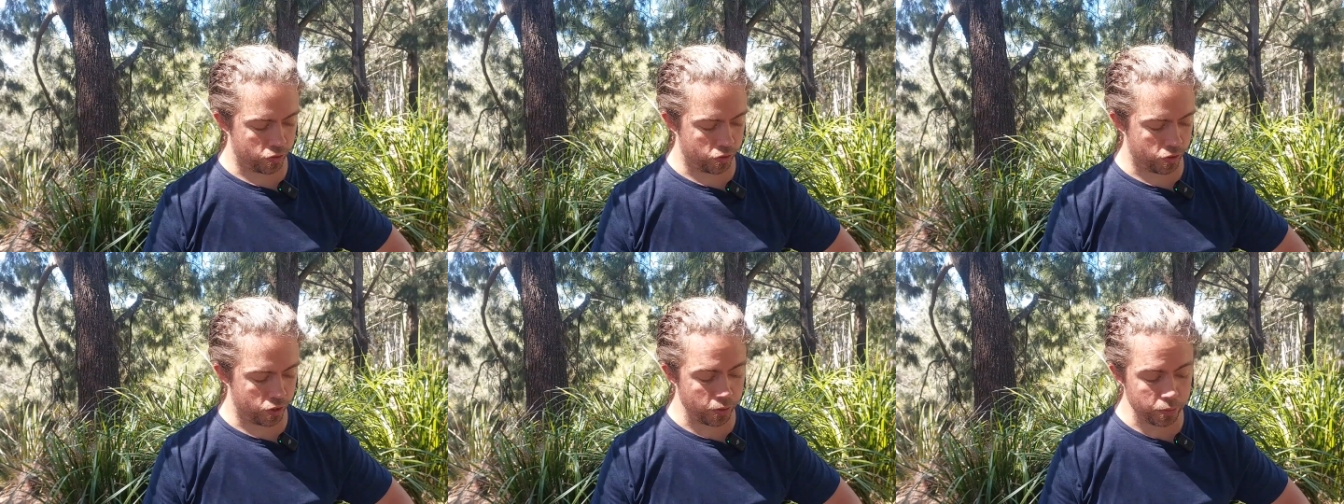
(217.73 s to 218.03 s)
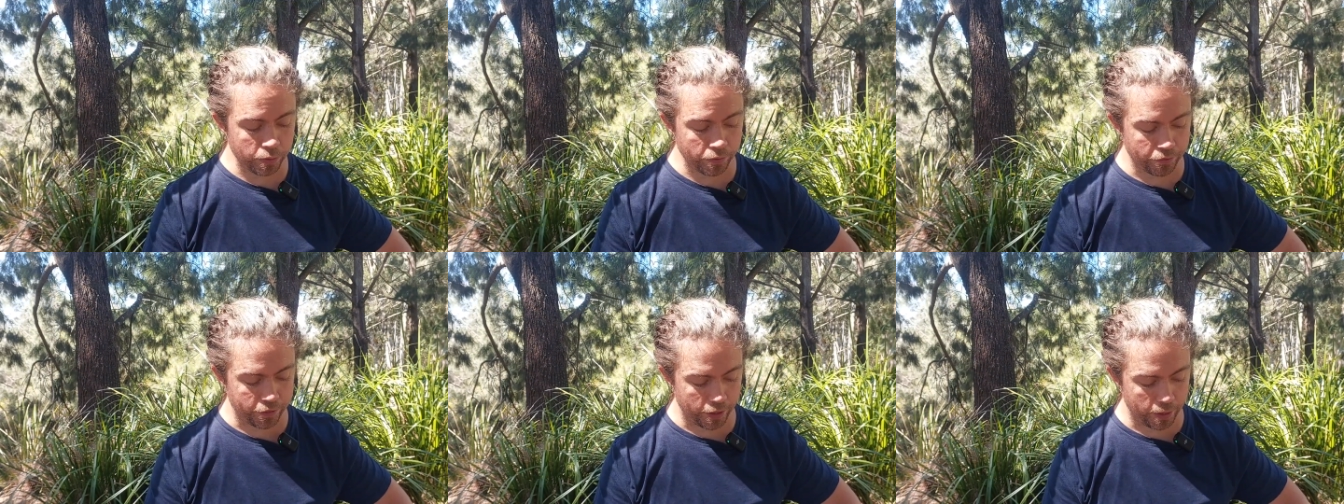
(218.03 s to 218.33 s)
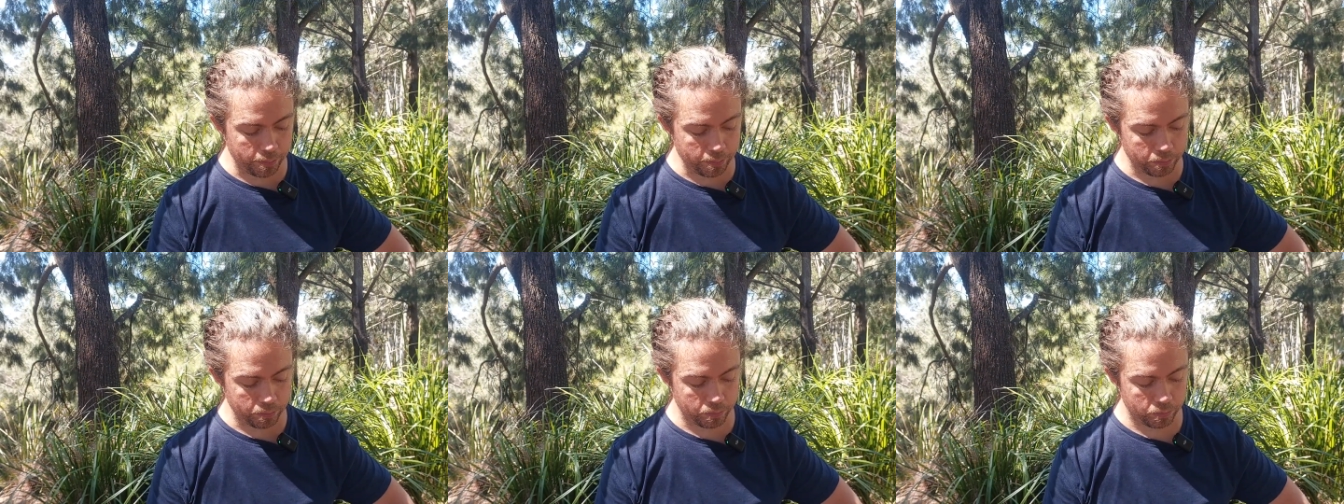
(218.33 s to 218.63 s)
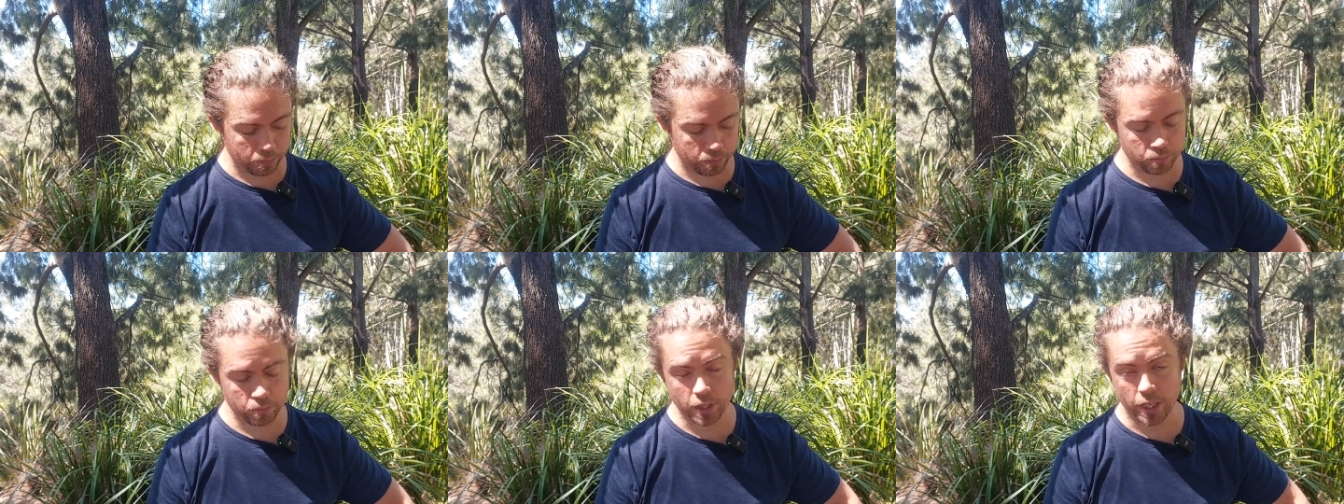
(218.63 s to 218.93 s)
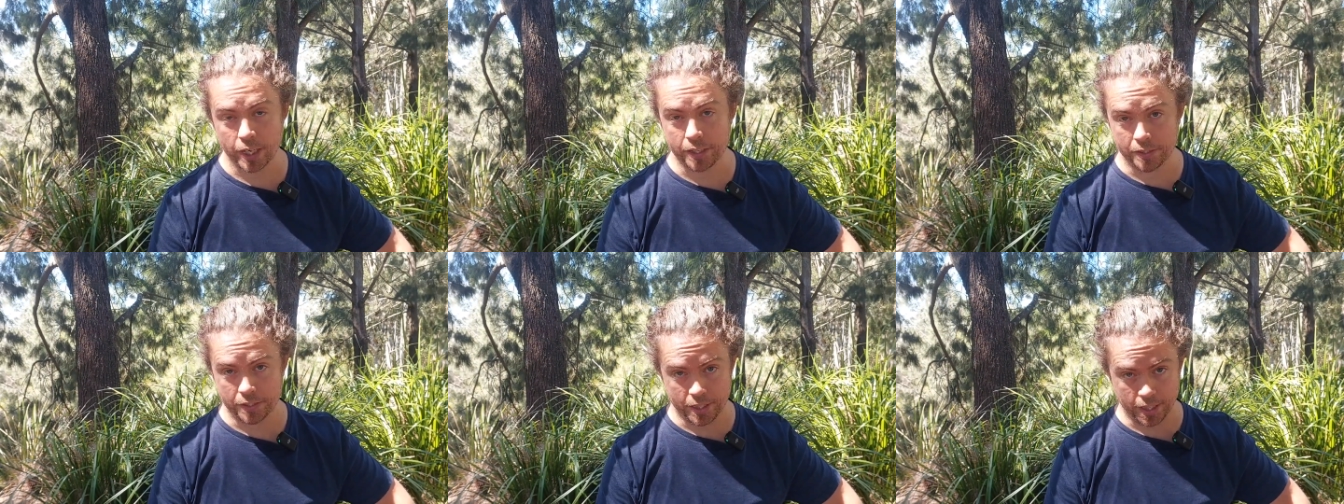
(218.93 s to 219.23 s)
2 of them
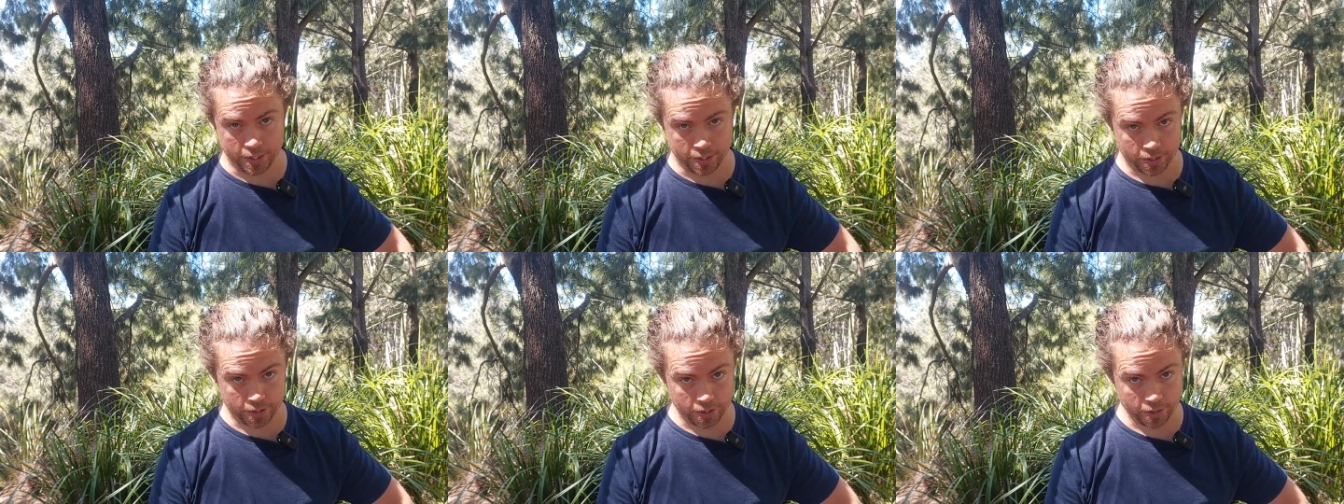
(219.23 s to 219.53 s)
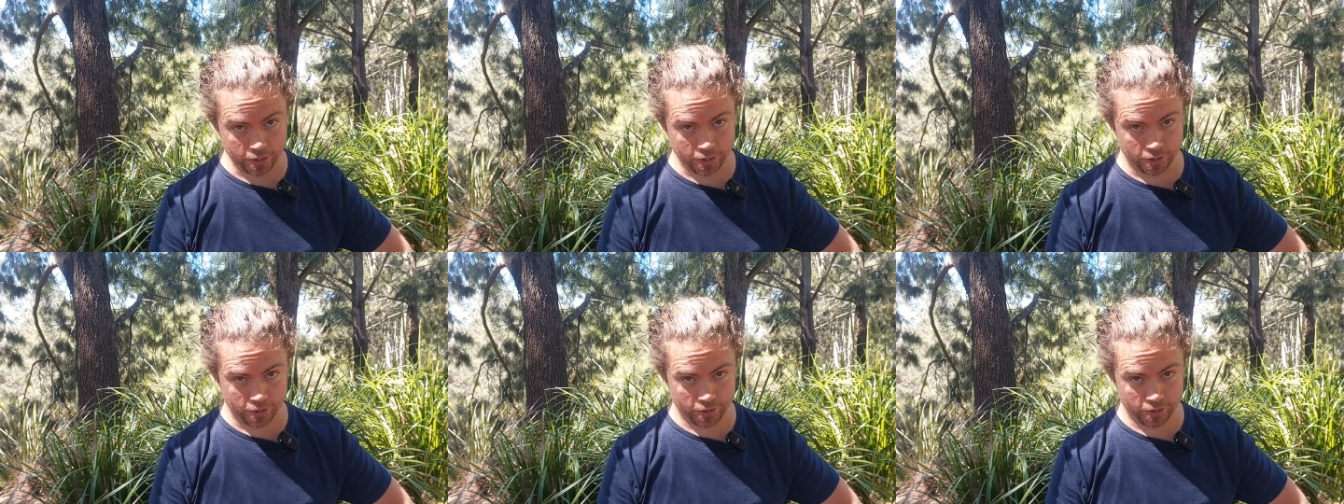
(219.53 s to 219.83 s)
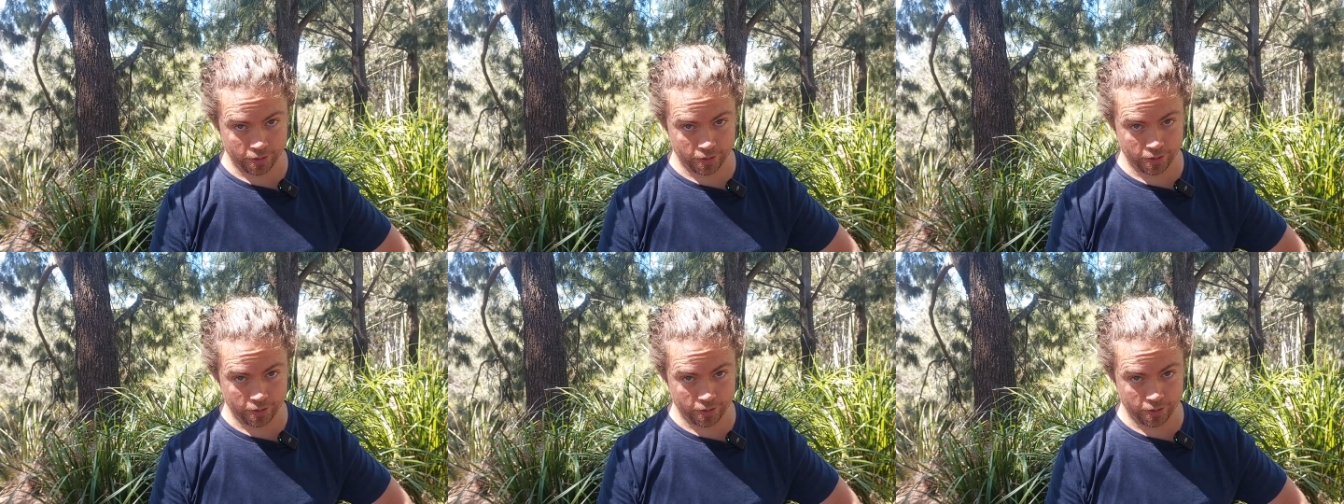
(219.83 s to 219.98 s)
are decent,